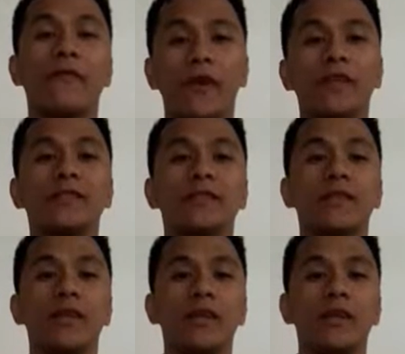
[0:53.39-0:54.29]
First,
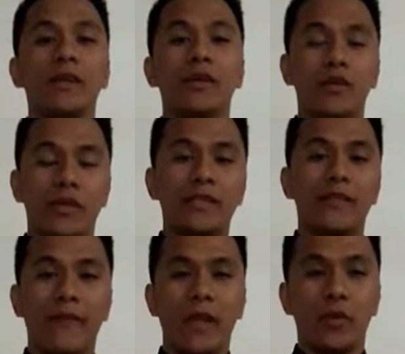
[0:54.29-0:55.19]
you can
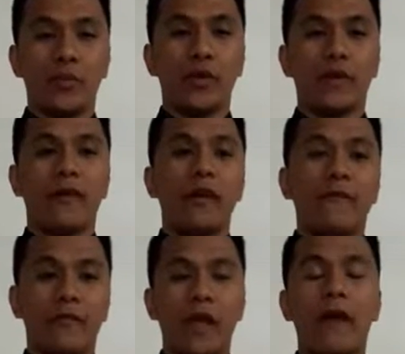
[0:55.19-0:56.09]
develop your
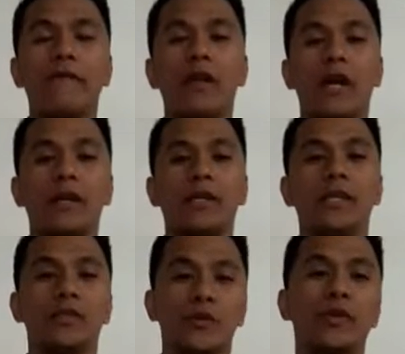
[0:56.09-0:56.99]

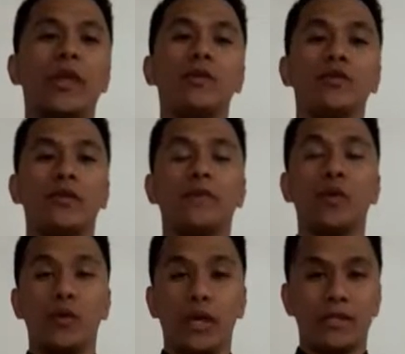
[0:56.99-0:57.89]
vocabulary through the use
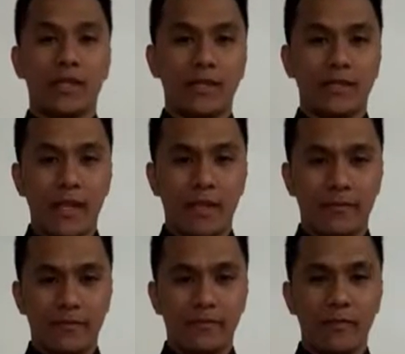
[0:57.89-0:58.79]
of Google
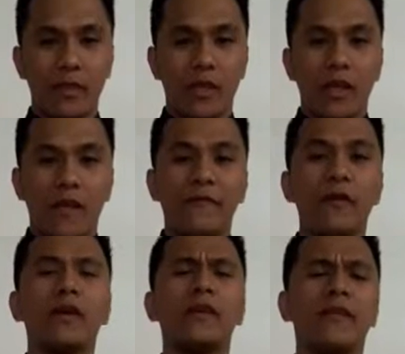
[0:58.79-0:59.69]
Translate. If
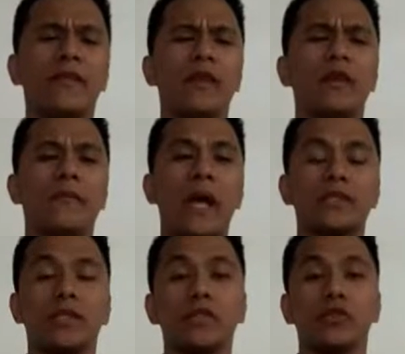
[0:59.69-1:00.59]
you're reading a
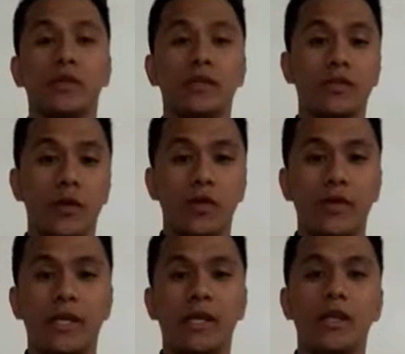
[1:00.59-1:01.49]
passage or a
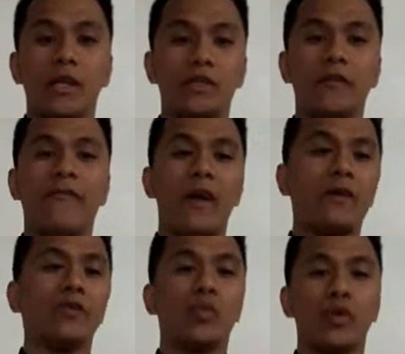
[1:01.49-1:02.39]
story and you
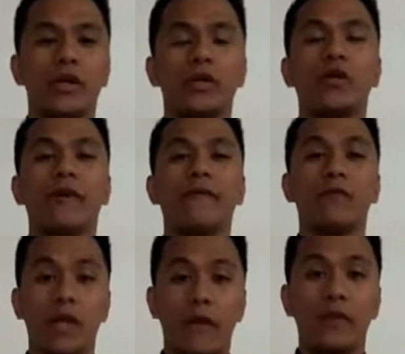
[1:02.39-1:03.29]
found a word or a
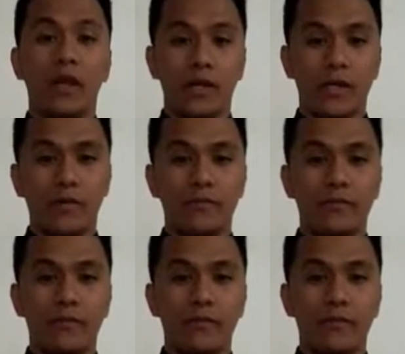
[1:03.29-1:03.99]
vocabulary,